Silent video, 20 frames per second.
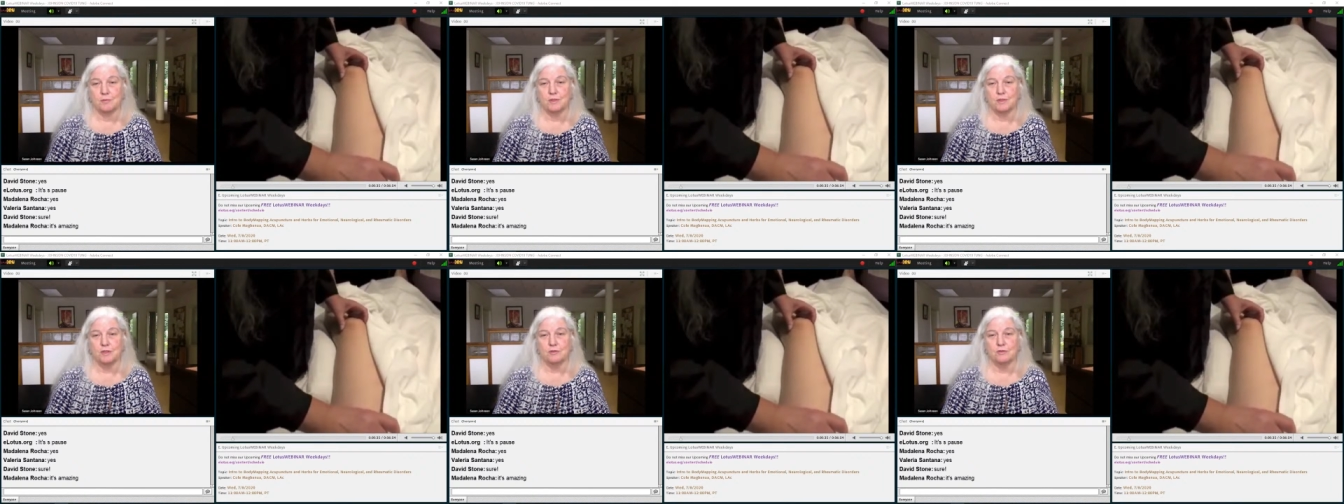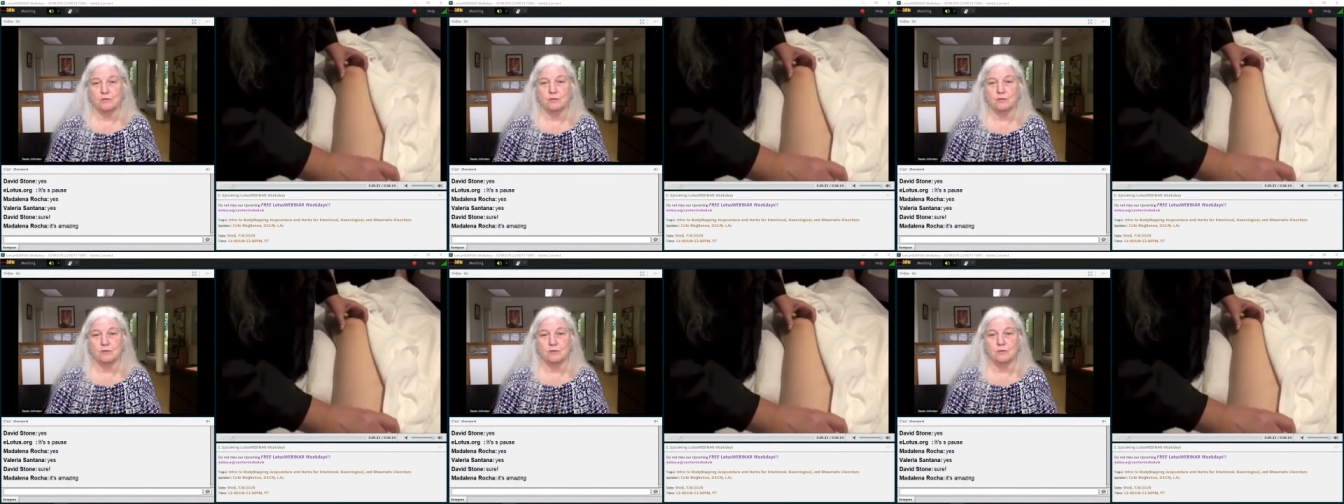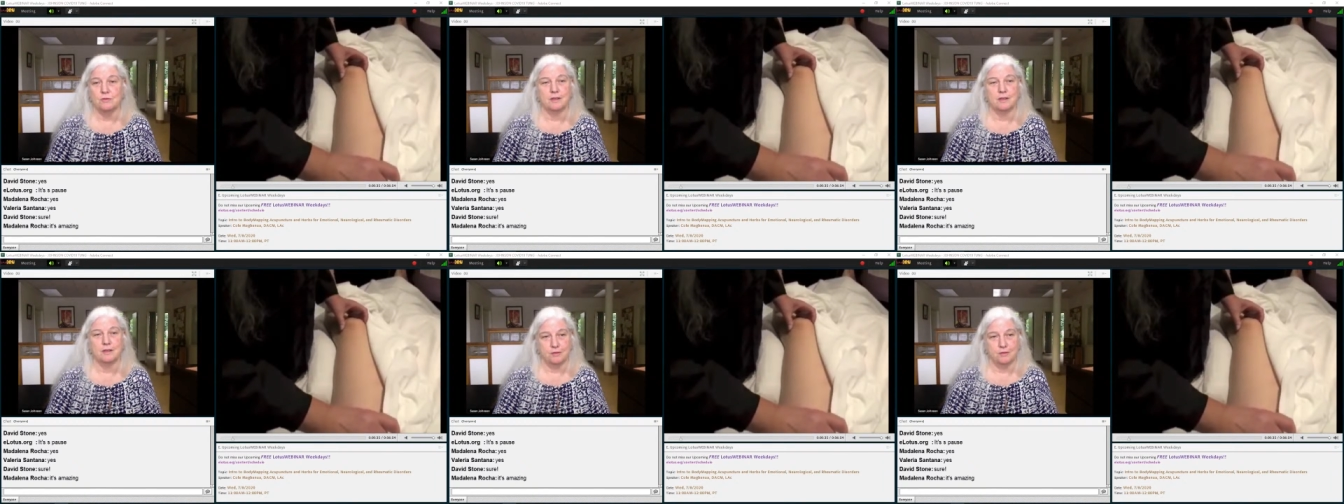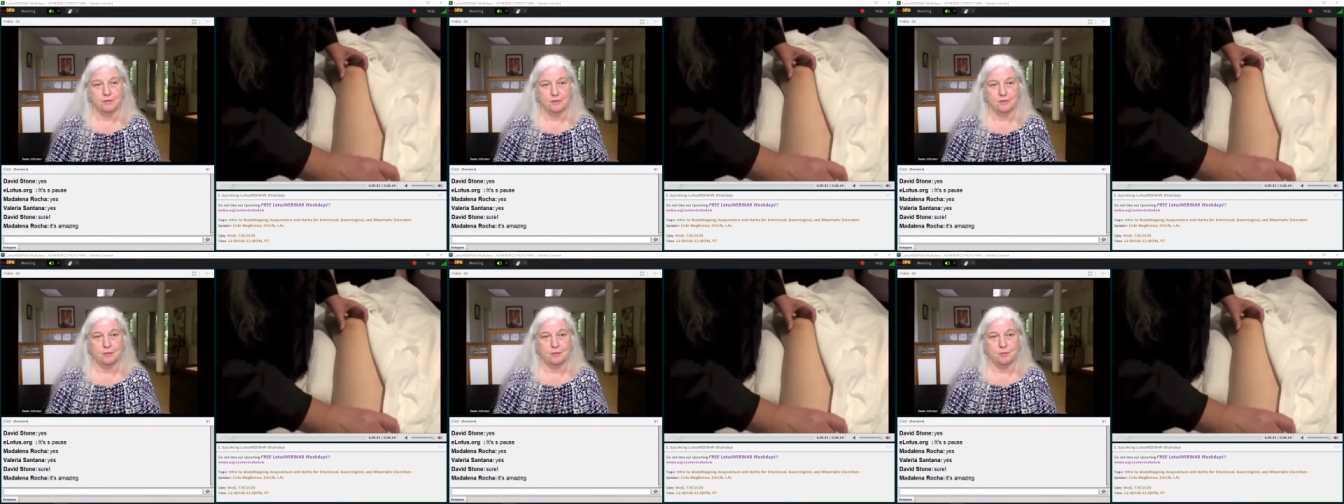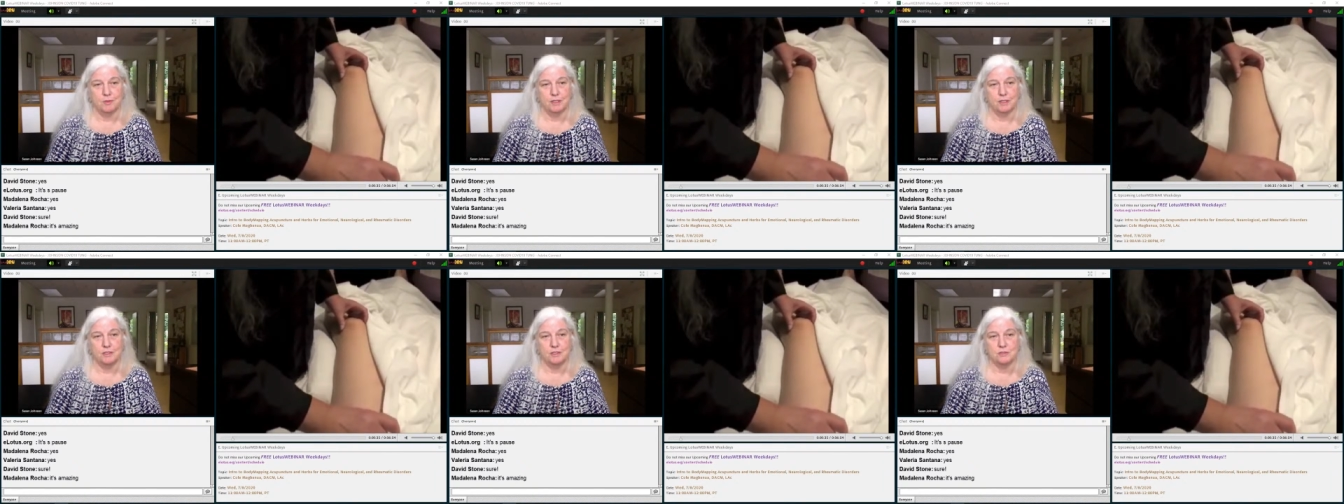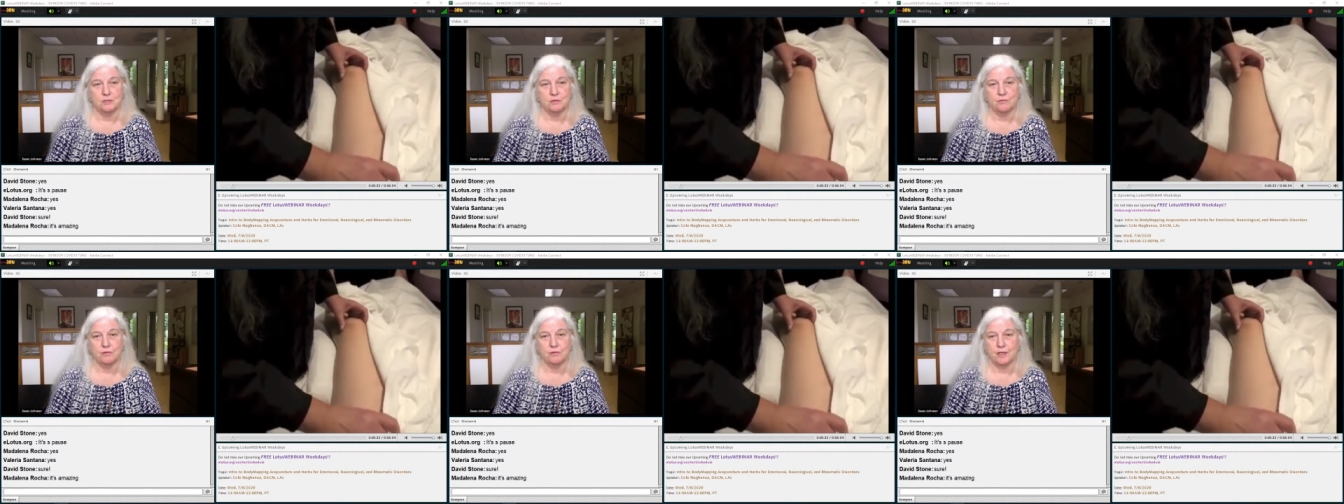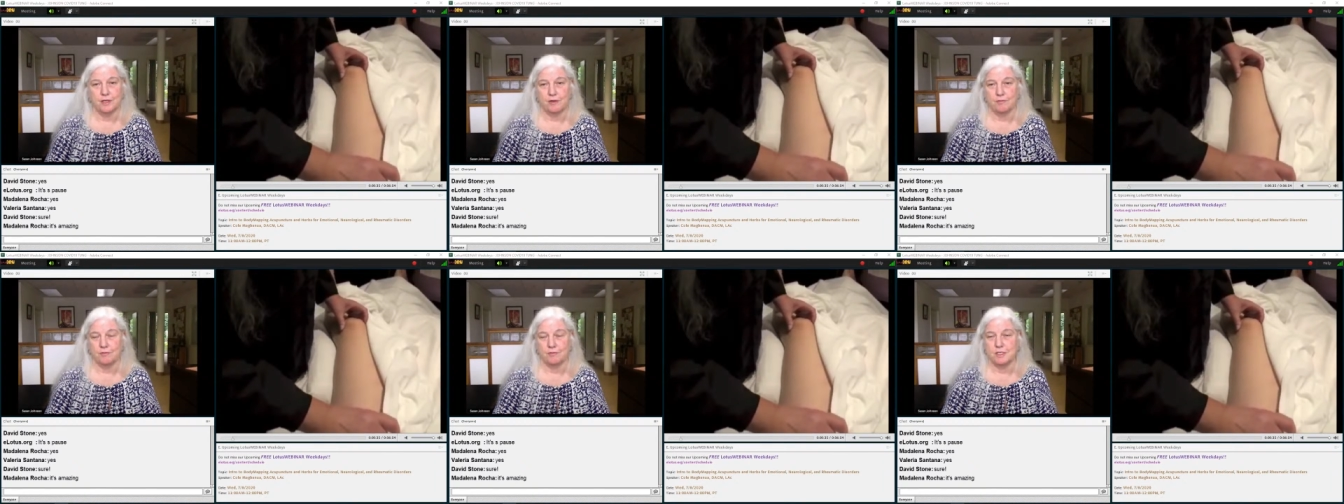We don't do a lot of needle stimulation for
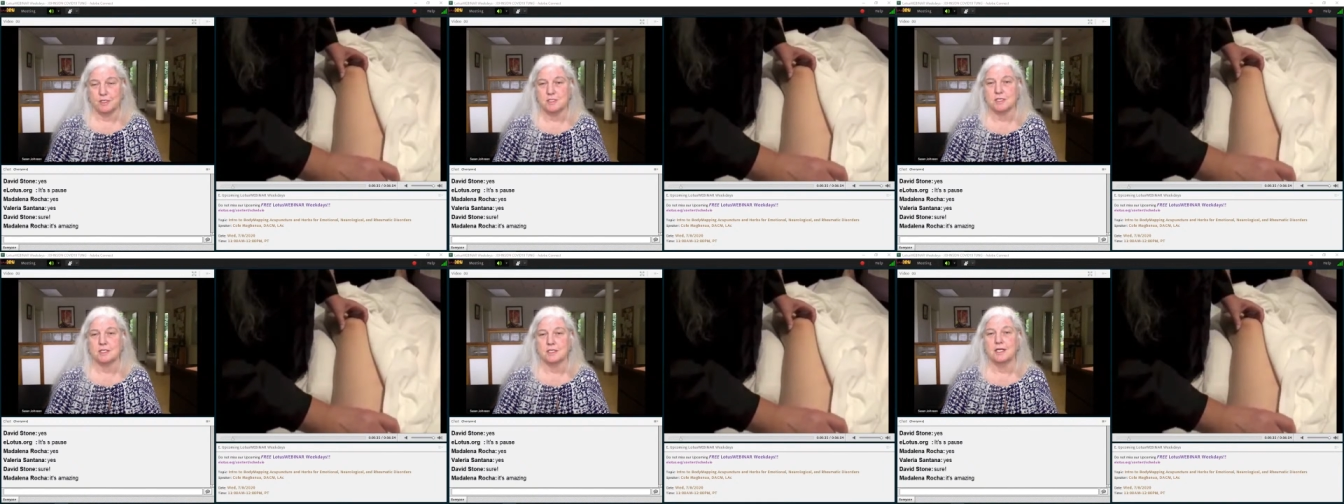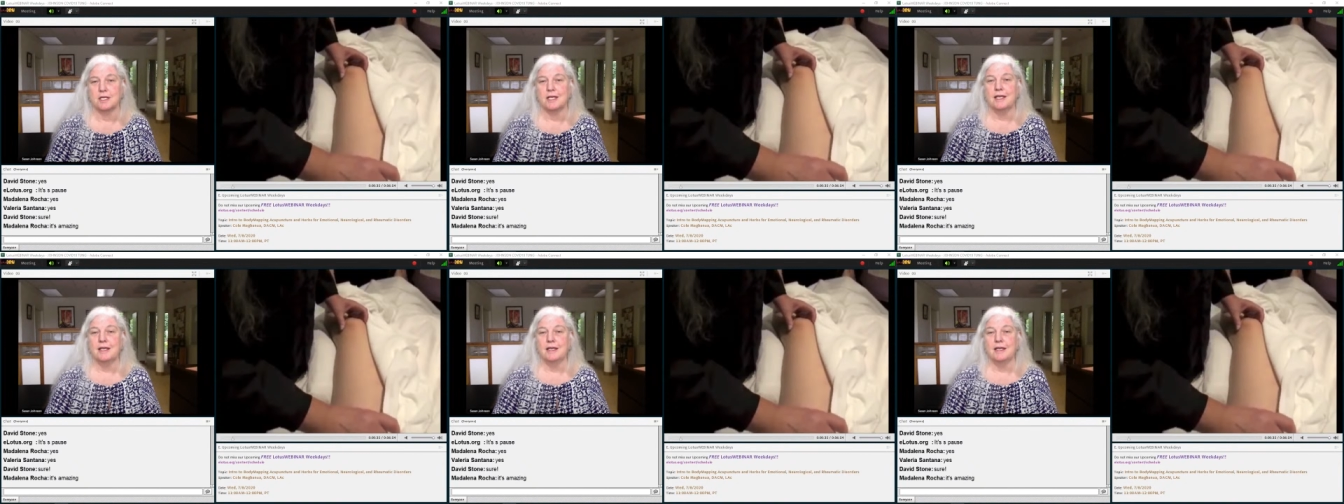that reason.